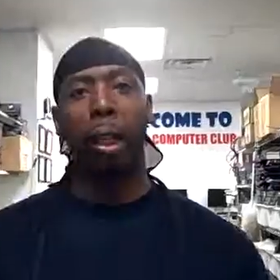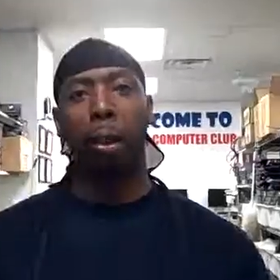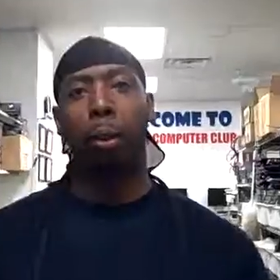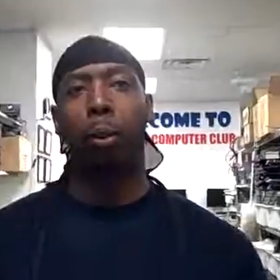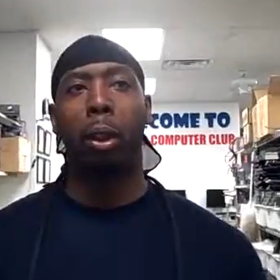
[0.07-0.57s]
How
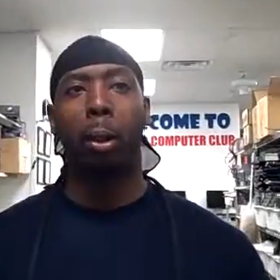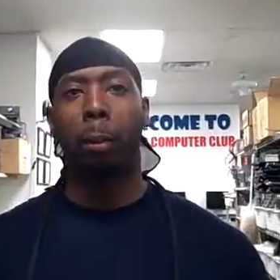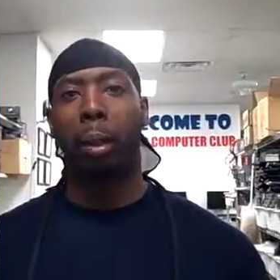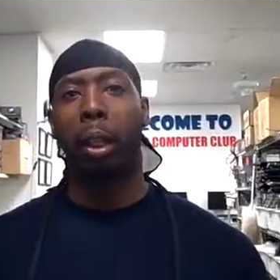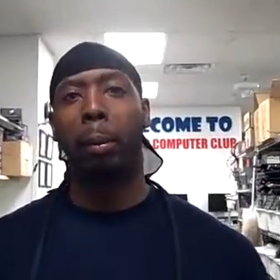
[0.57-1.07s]
you doing?
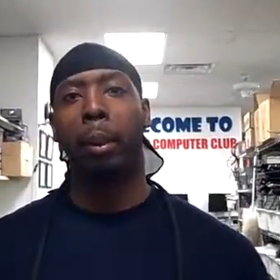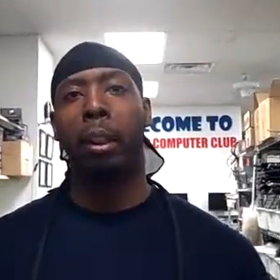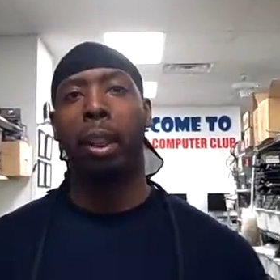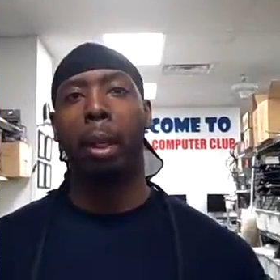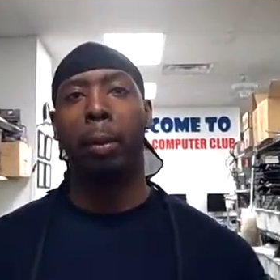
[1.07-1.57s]
My name is
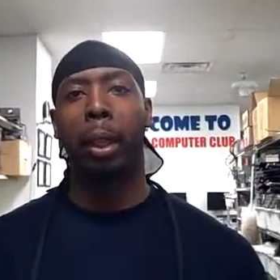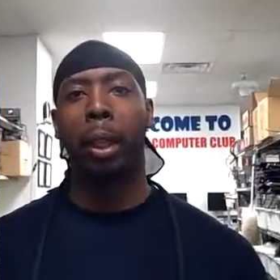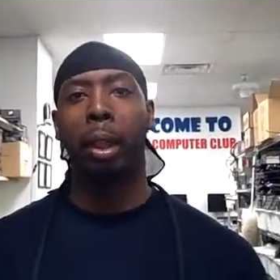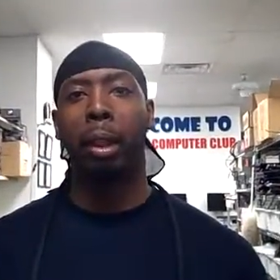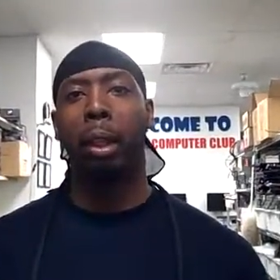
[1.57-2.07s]
Dion
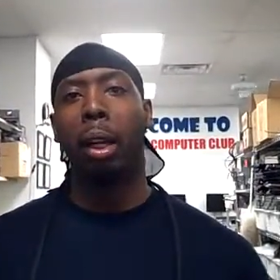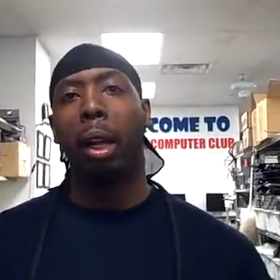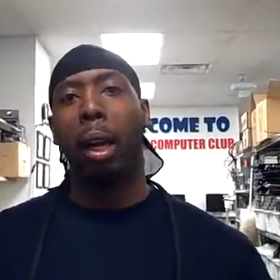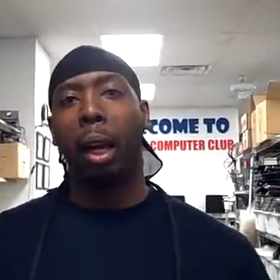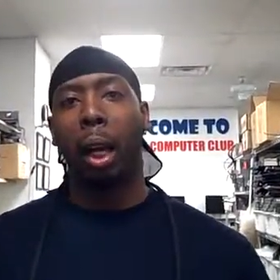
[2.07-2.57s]
McKinney.
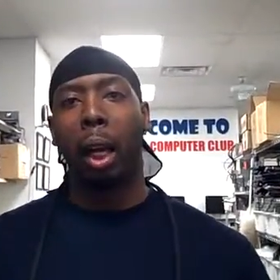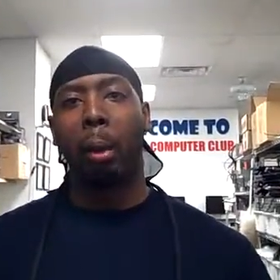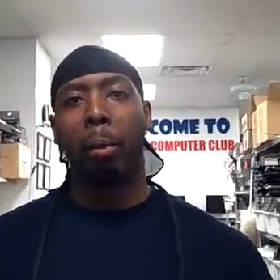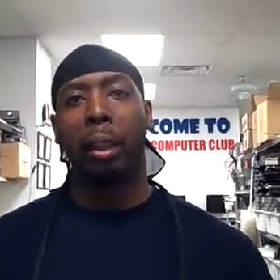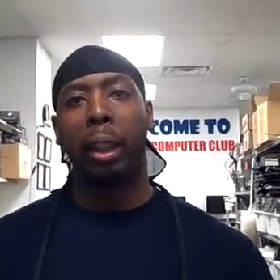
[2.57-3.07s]

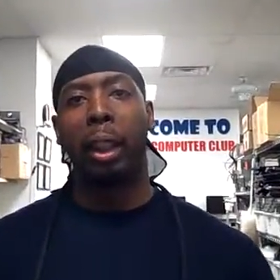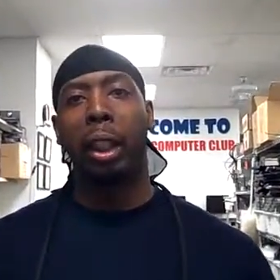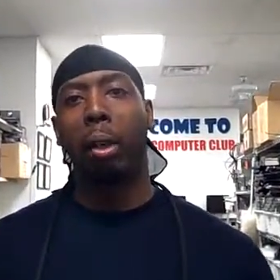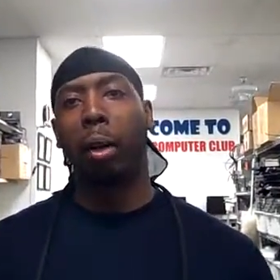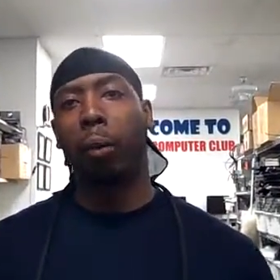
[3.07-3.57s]
I'm
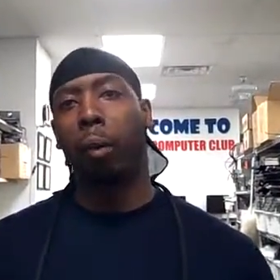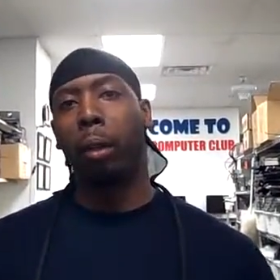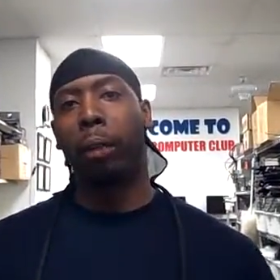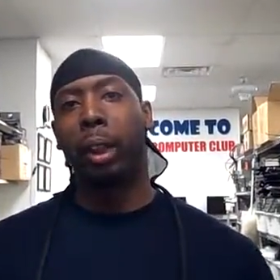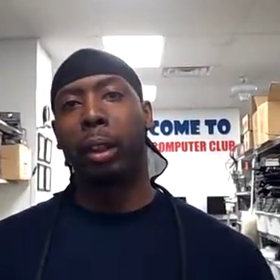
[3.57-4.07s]
CEO of
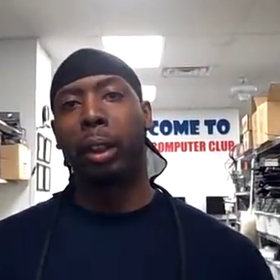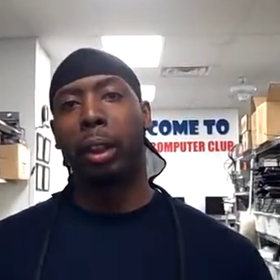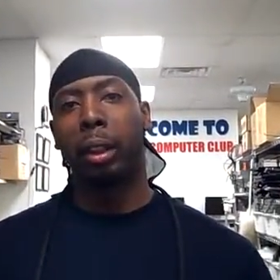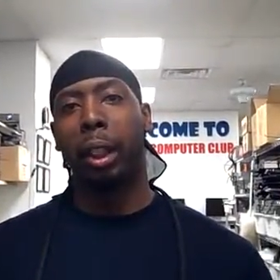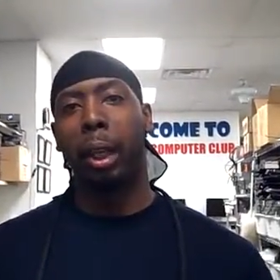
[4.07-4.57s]
Ends
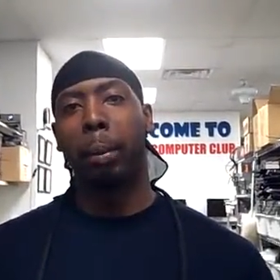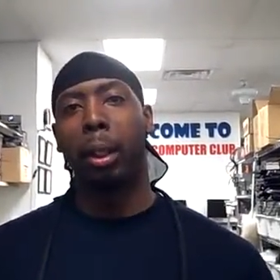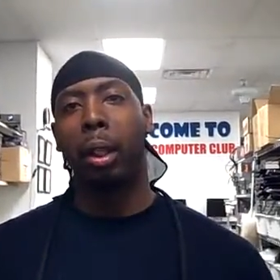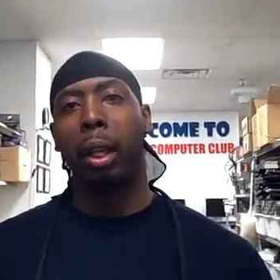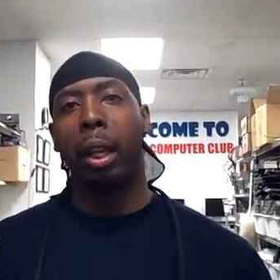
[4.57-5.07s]

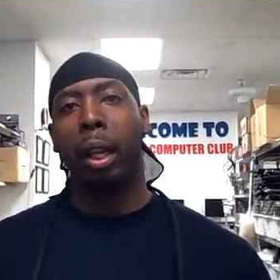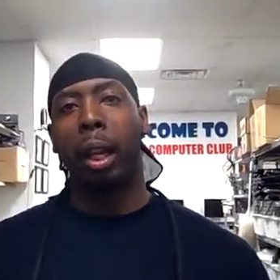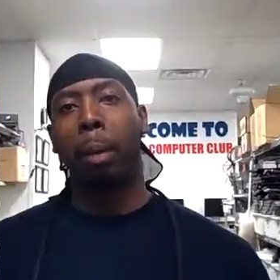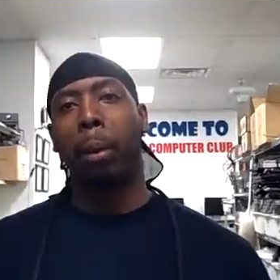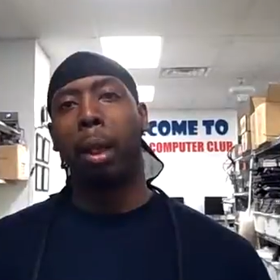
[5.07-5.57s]
Entertainment,
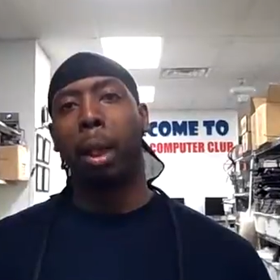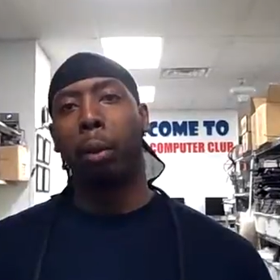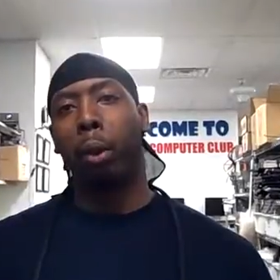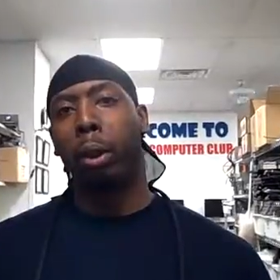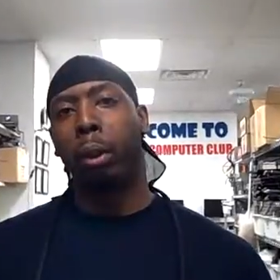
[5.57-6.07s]
and I'm a
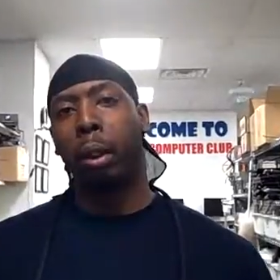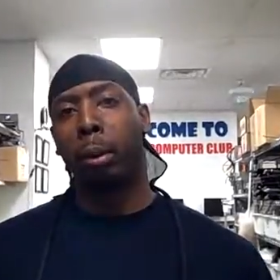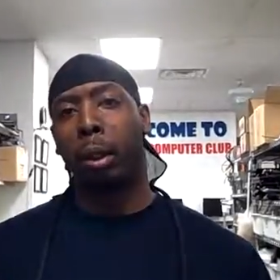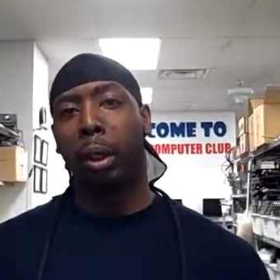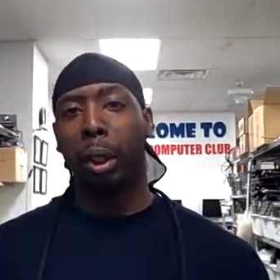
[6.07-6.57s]
um, loyal
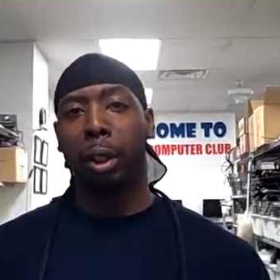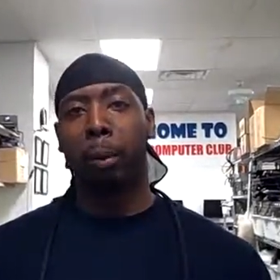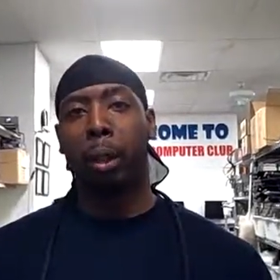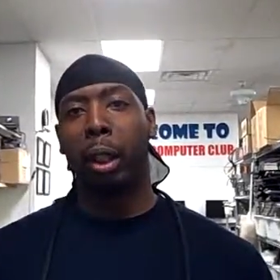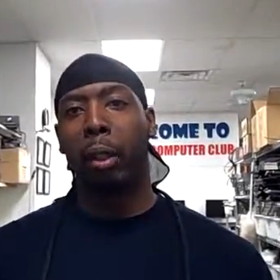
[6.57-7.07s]

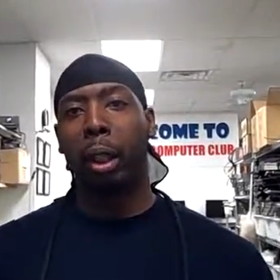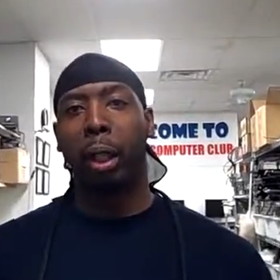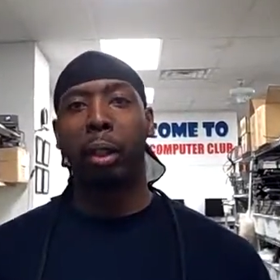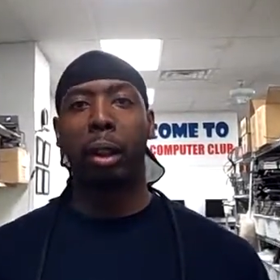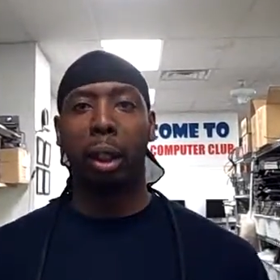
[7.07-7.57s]
customer here
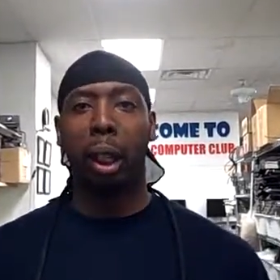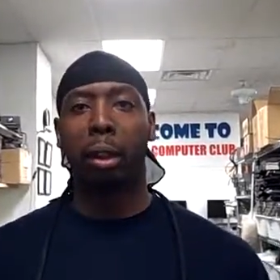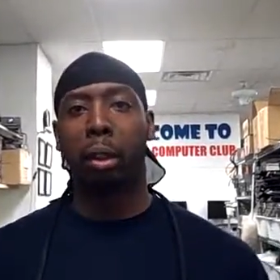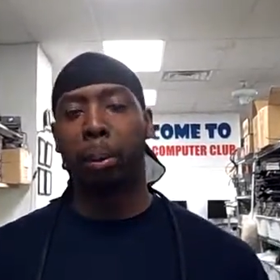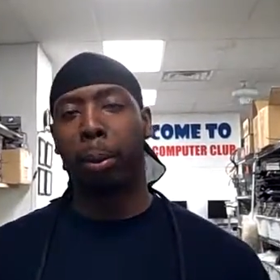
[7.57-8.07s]
at
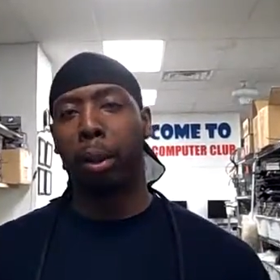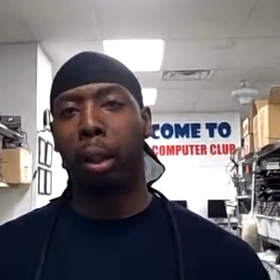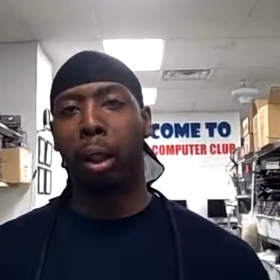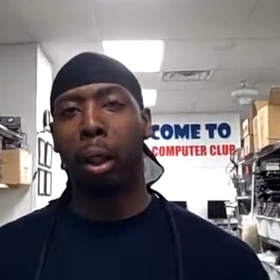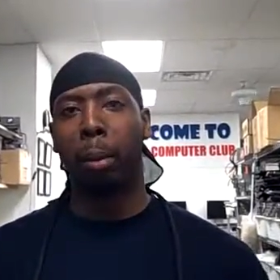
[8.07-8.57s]
Chicago Computer
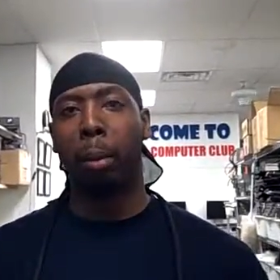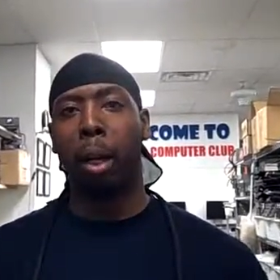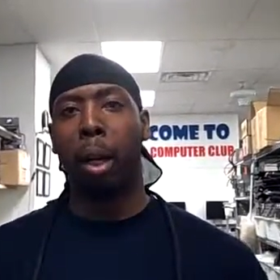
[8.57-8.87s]
Club.